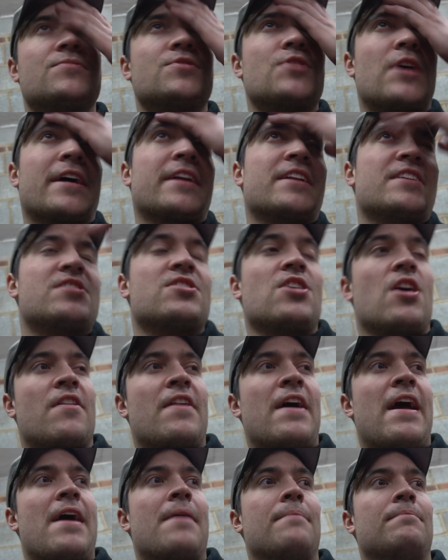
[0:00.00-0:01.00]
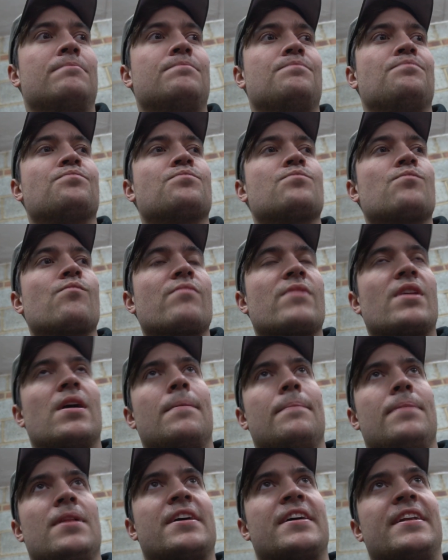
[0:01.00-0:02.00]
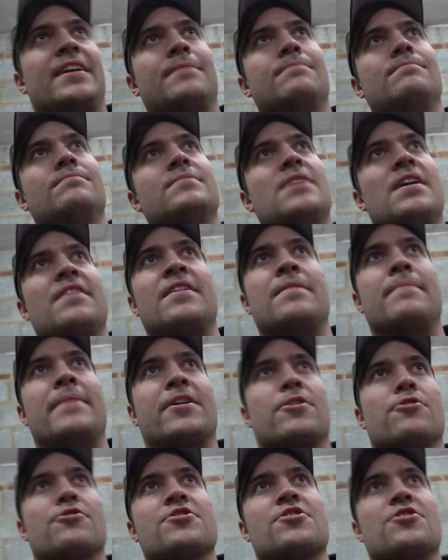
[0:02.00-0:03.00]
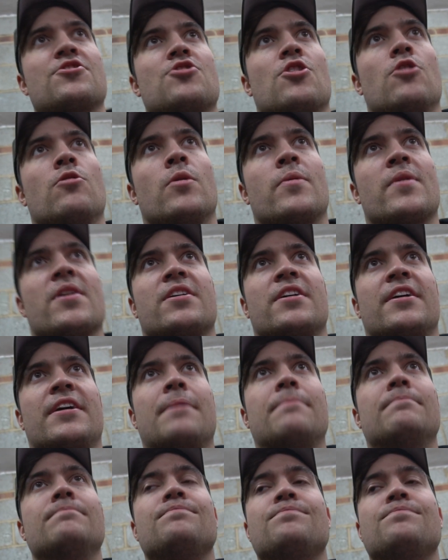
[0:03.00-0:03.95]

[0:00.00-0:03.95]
So I can install that and plug it in, and then my cruise control will work again.